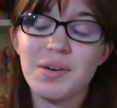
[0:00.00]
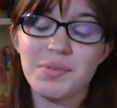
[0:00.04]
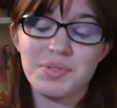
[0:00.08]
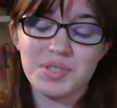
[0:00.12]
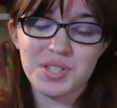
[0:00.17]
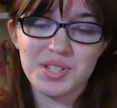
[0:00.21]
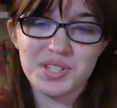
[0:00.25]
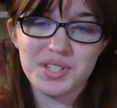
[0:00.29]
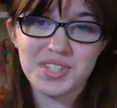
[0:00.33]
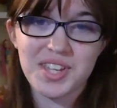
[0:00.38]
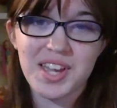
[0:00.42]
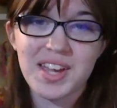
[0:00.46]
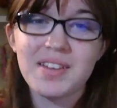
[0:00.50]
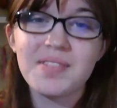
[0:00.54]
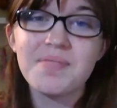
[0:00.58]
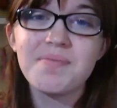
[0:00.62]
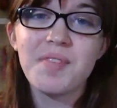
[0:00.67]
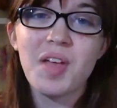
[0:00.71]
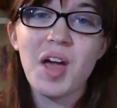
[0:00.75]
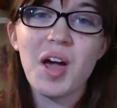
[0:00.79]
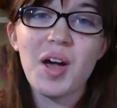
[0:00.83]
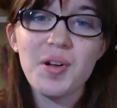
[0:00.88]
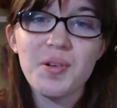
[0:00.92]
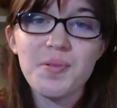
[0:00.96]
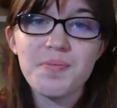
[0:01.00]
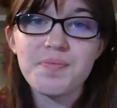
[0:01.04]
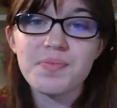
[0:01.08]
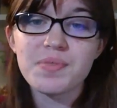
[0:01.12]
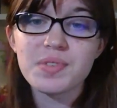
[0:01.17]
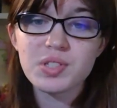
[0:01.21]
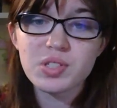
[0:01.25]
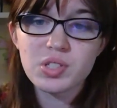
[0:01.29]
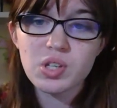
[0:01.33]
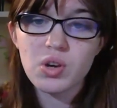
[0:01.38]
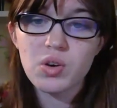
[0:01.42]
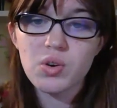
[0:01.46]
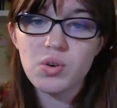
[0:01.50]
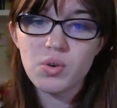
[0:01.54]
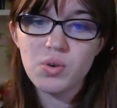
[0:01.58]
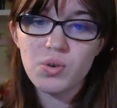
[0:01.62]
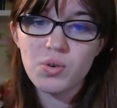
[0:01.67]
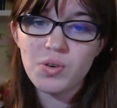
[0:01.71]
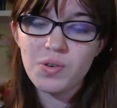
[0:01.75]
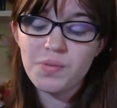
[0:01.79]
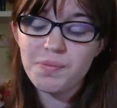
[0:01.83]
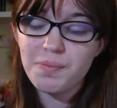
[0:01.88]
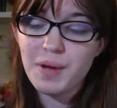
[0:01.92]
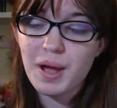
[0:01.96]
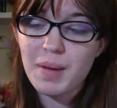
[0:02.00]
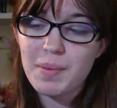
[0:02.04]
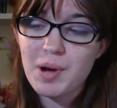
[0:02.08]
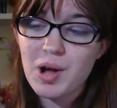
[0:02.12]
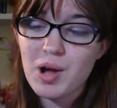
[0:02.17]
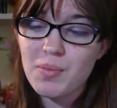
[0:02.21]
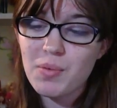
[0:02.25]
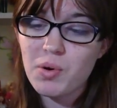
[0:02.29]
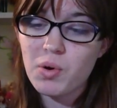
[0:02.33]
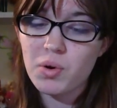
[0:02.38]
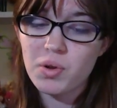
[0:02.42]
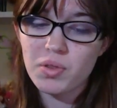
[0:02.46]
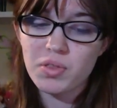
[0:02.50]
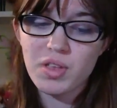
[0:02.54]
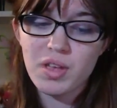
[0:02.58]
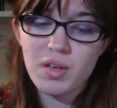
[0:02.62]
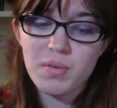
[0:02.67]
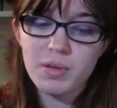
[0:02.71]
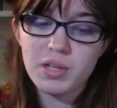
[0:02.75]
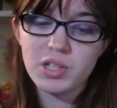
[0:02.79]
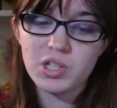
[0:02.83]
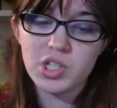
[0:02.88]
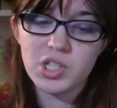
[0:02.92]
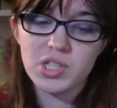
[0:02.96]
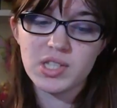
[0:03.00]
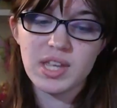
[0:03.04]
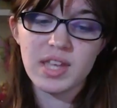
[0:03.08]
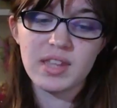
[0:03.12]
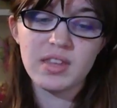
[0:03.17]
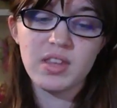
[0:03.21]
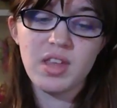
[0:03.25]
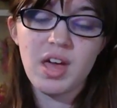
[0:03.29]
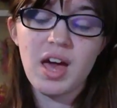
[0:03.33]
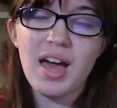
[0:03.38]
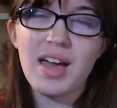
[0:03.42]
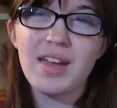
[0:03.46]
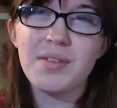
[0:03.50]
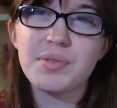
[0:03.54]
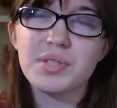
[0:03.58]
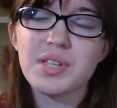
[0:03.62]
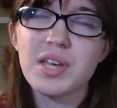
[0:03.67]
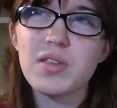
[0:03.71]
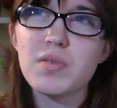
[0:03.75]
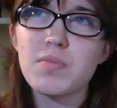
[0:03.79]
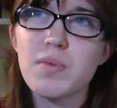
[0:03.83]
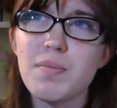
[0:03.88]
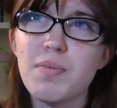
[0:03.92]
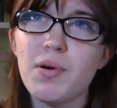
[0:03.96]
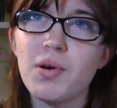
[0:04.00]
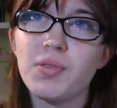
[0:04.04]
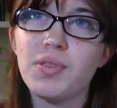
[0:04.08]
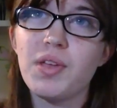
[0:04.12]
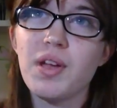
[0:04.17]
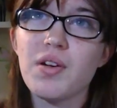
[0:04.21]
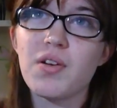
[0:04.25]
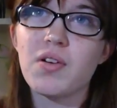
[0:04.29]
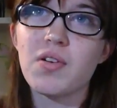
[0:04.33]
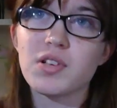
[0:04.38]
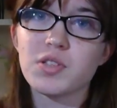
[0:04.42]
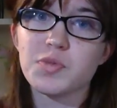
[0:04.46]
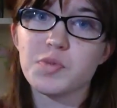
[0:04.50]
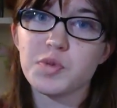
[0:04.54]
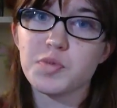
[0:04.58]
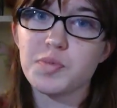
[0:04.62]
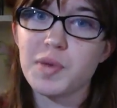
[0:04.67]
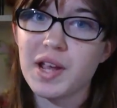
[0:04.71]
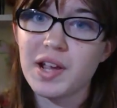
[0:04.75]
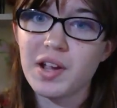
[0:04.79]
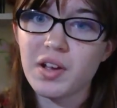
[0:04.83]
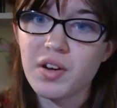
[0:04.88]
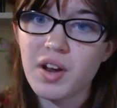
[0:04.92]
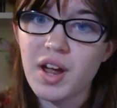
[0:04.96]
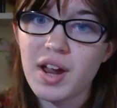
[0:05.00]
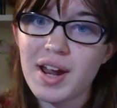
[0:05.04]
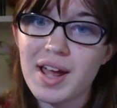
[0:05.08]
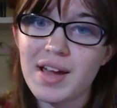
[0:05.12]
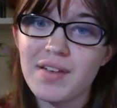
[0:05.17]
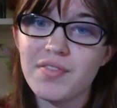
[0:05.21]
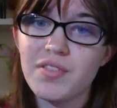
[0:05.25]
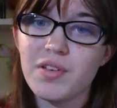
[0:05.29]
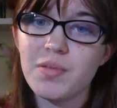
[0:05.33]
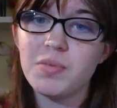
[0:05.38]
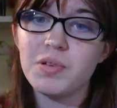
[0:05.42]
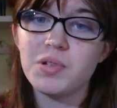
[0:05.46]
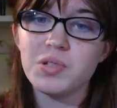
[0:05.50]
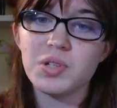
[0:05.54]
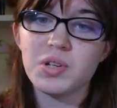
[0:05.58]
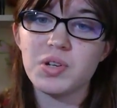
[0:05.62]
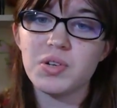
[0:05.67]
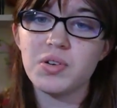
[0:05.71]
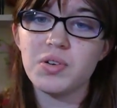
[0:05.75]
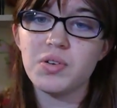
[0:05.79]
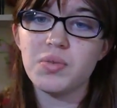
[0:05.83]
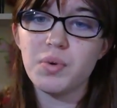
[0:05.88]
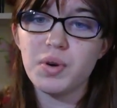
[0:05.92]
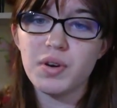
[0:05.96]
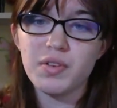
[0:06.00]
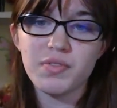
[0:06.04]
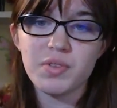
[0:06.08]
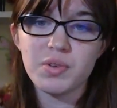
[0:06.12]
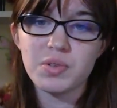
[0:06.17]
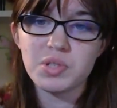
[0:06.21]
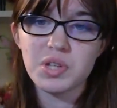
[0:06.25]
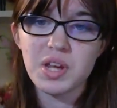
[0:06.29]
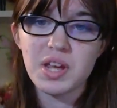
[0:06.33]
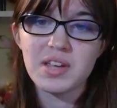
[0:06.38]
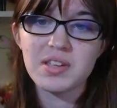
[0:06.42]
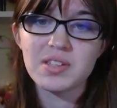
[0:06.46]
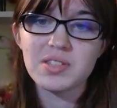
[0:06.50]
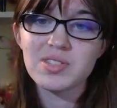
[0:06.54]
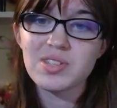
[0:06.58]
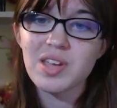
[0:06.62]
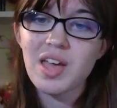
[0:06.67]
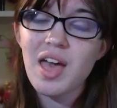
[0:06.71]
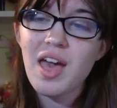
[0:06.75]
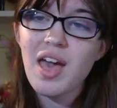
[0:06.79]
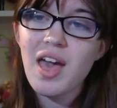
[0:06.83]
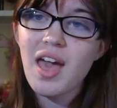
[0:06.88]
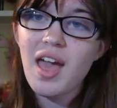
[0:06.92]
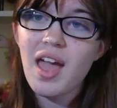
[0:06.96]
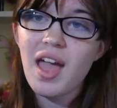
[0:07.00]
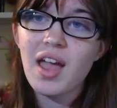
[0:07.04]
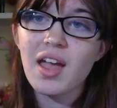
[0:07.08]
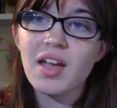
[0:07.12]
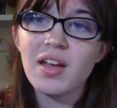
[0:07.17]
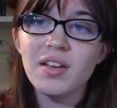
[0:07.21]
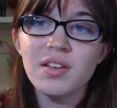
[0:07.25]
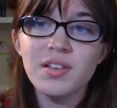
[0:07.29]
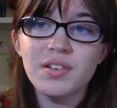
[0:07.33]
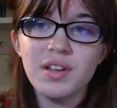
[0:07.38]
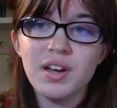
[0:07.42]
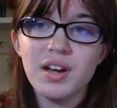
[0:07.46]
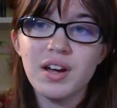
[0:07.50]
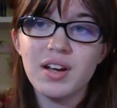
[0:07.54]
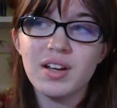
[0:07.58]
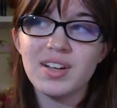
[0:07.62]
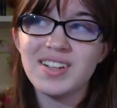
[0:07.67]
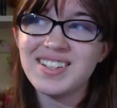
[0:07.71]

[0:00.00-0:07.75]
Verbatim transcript: that was an aside. Um, so my mom ordered them, and she said it was either my birthday or Christmas, but I could not have them until one of those days, and uh,